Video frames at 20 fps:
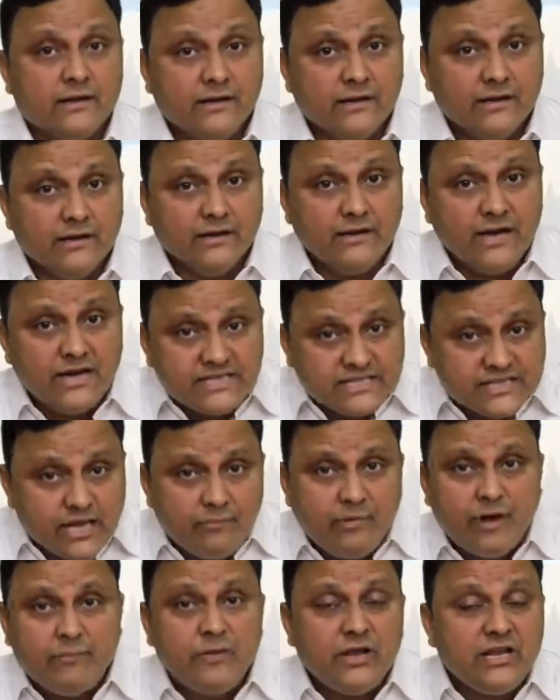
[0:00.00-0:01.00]
Let's
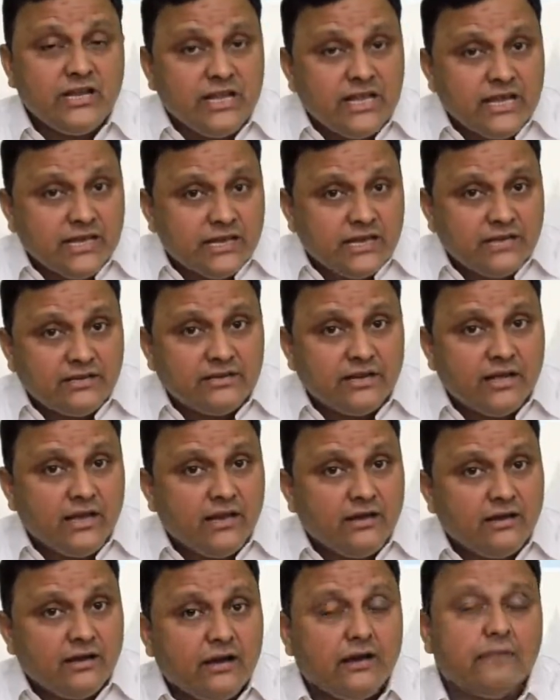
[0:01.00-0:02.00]
sum up in
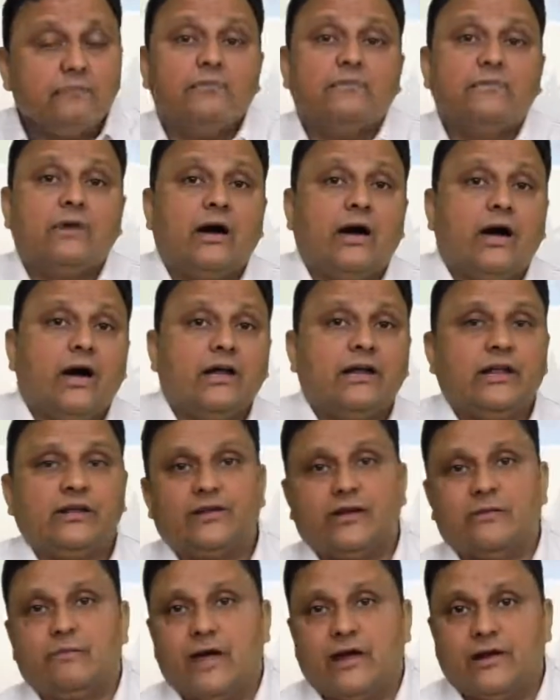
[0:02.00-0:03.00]

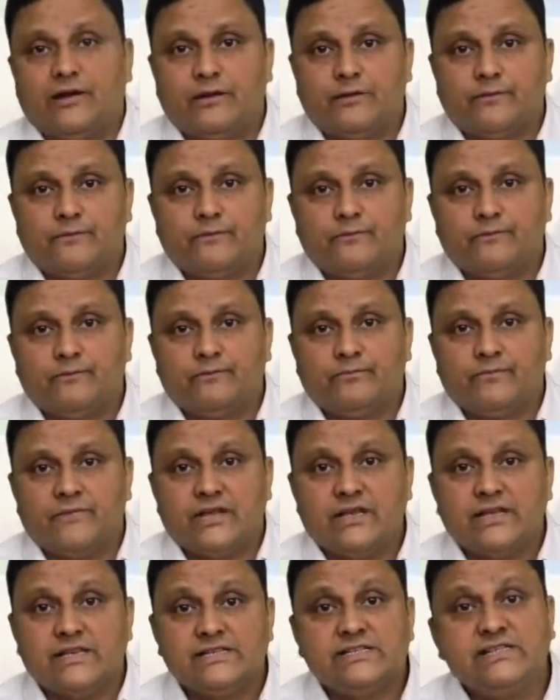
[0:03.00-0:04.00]
another manner.
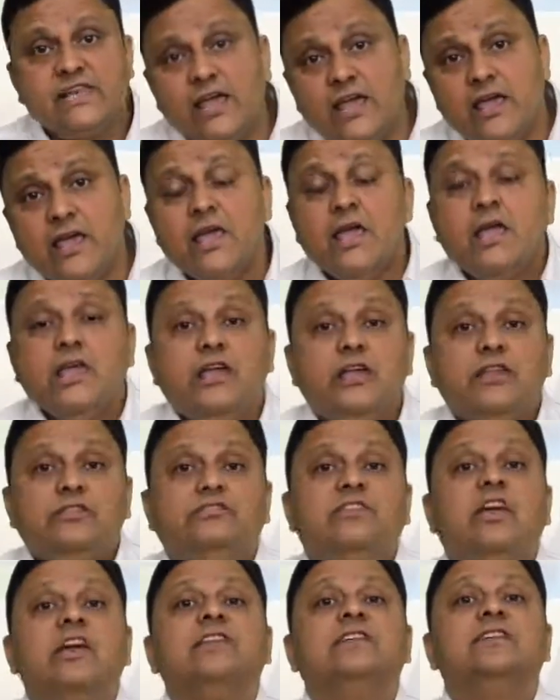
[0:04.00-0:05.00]
Say
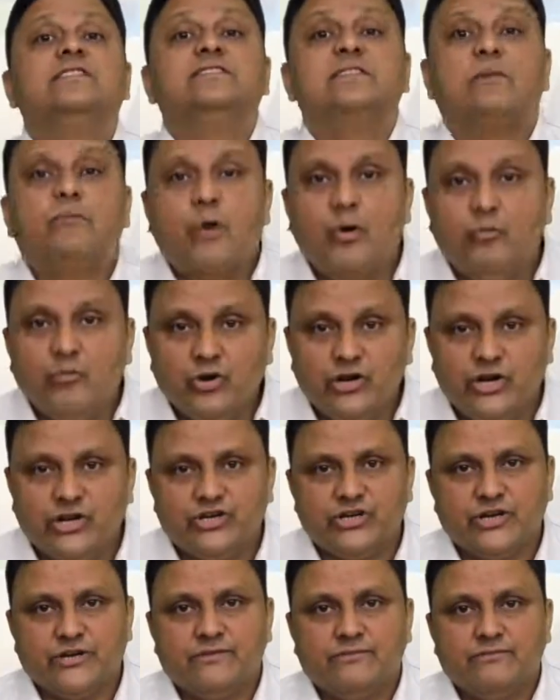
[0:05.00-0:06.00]
there is a
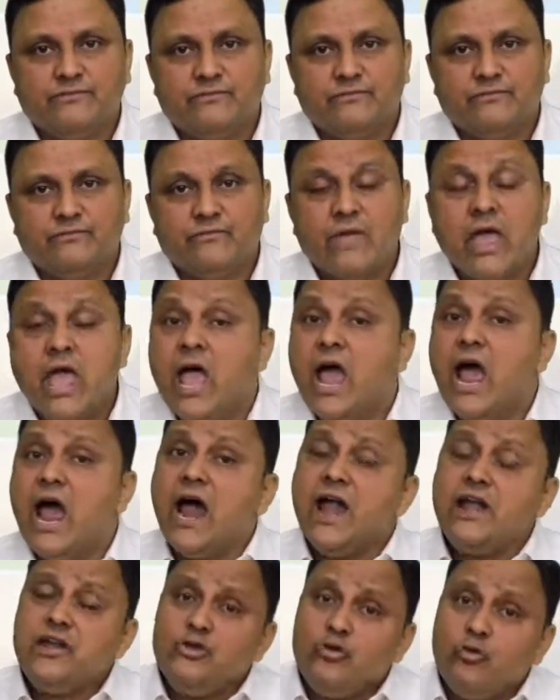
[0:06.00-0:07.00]
population
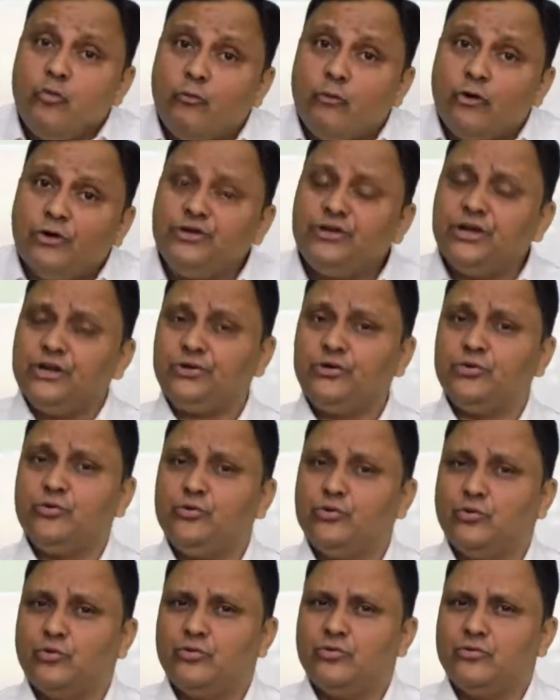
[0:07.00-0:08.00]
and you wanted to
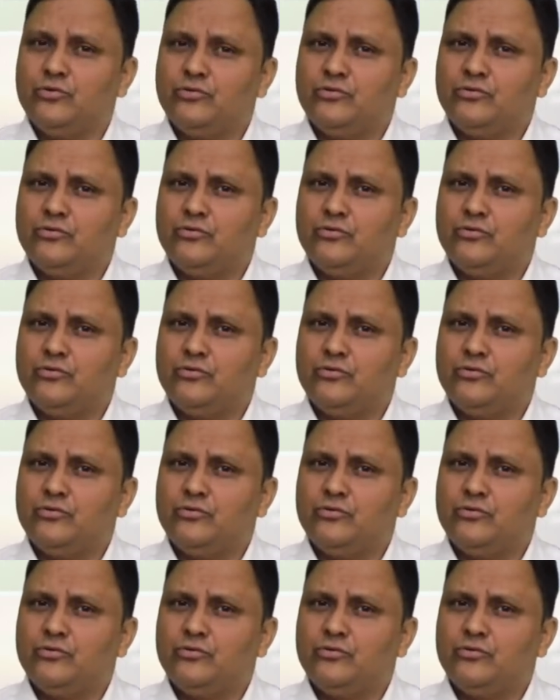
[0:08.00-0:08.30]
know